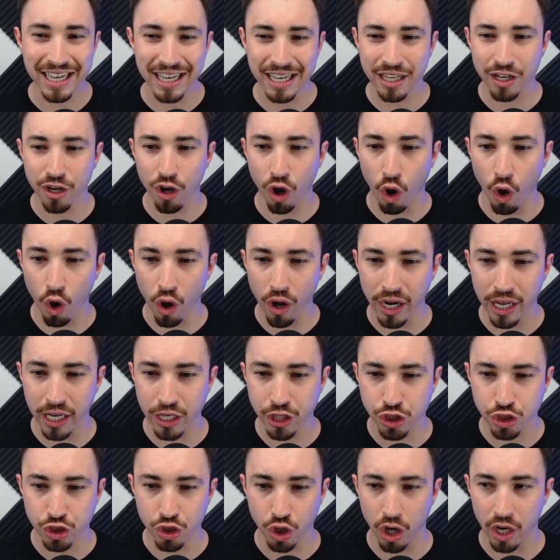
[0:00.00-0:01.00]
in on a
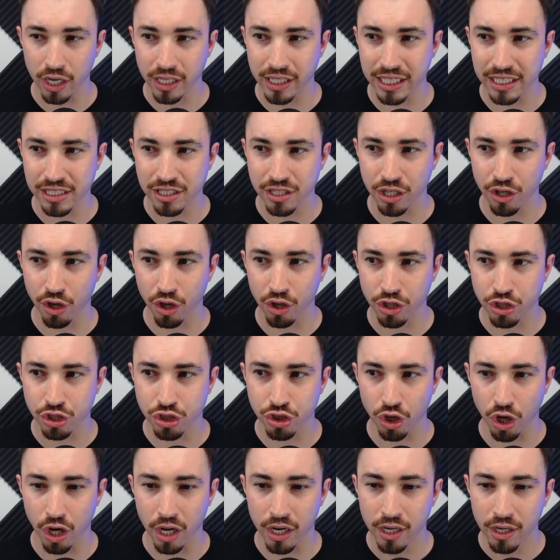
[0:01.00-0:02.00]
shot. Gets in on the
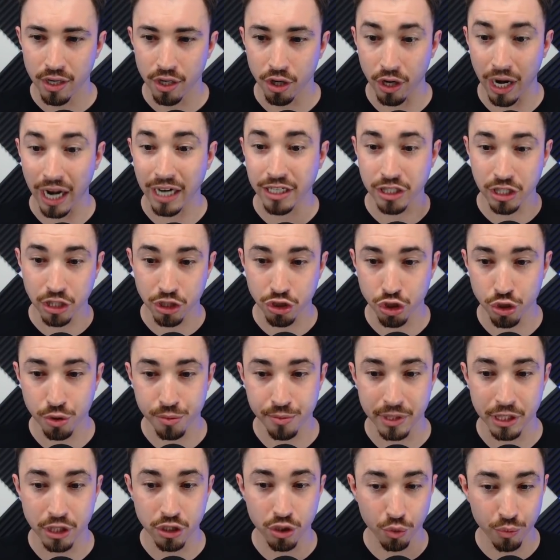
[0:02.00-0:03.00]
shot. Or actually, excuse
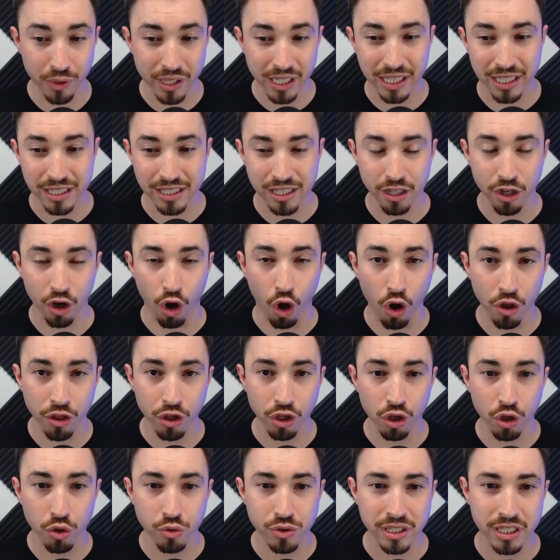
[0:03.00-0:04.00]
me. Tariq gets in on
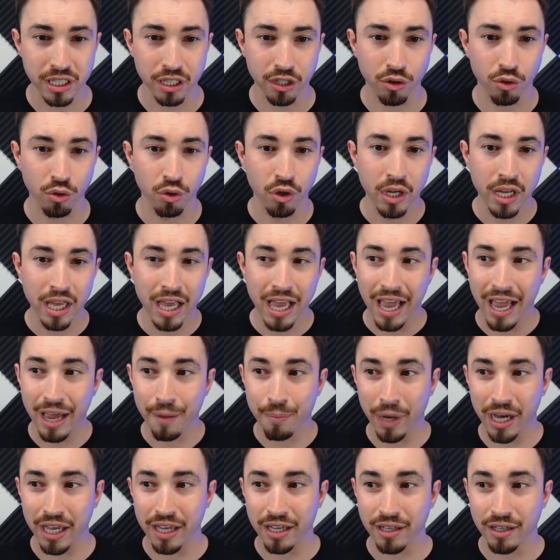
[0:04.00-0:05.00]
the low single,
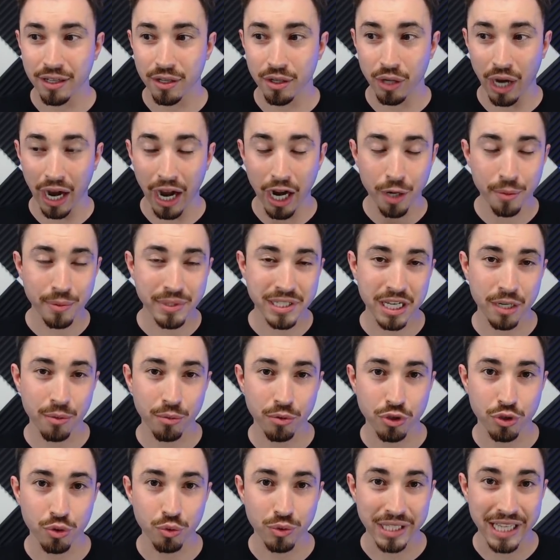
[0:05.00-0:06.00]
but Ironman's
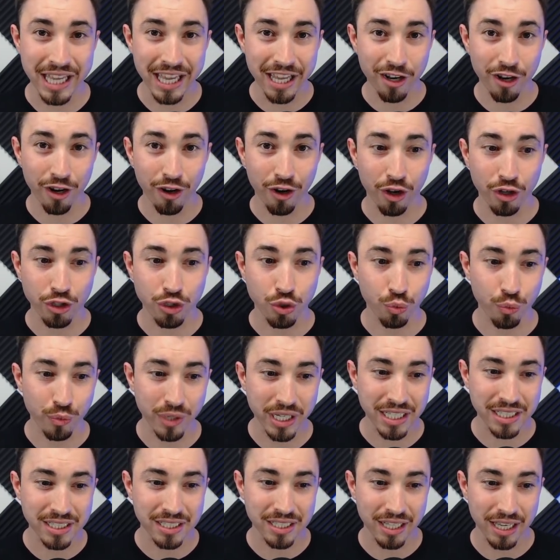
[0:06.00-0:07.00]
able to get in on
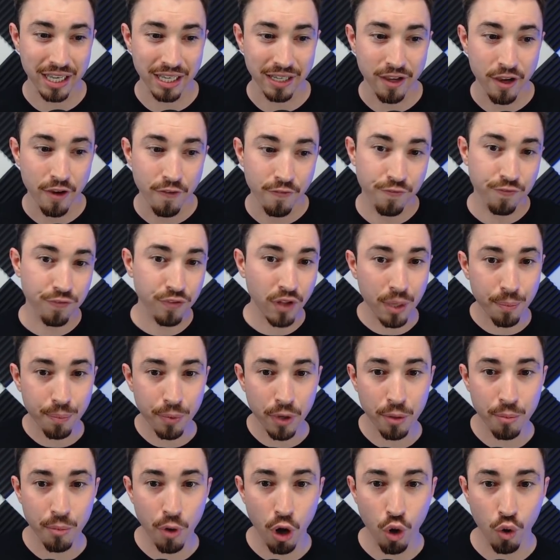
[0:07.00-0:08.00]
Tariq's leg, flip
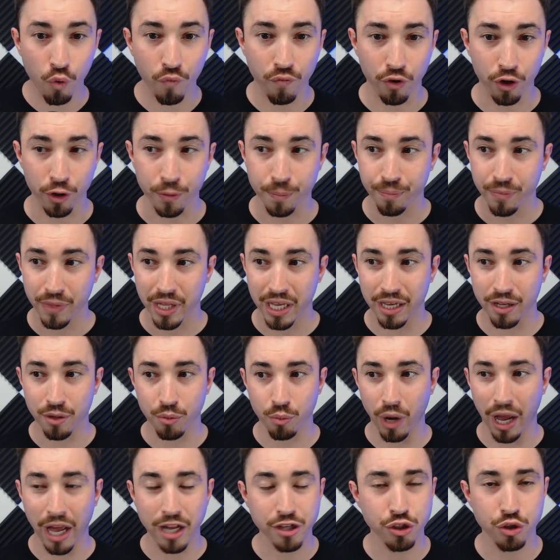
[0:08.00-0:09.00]
him over.
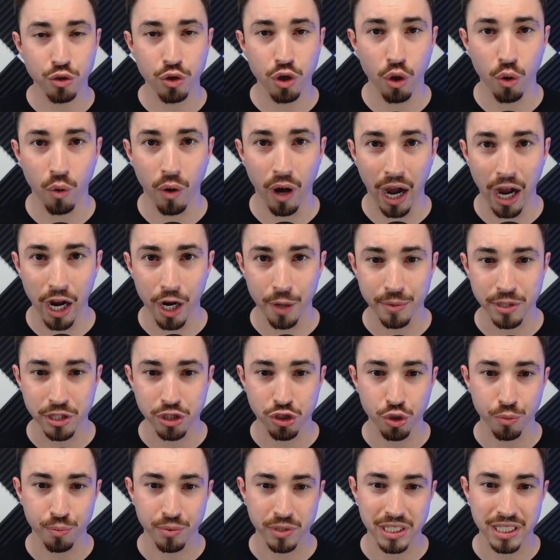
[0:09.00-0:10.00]
And as you know, Ironman's
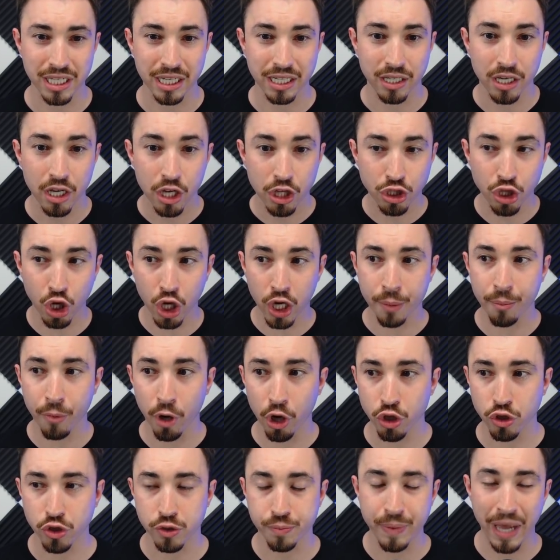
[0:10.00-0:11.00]
super slick. Turn him
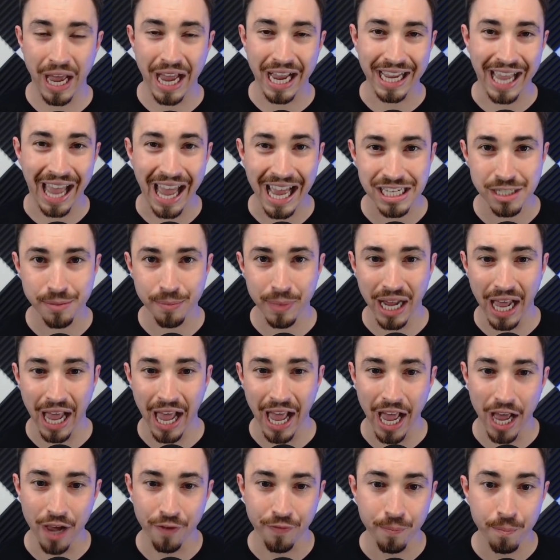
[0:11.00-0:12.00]
onto his back. Has him in a
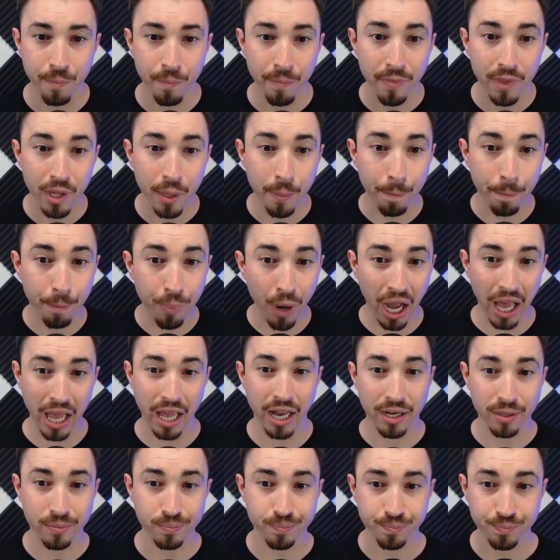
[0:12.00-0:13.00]
half. But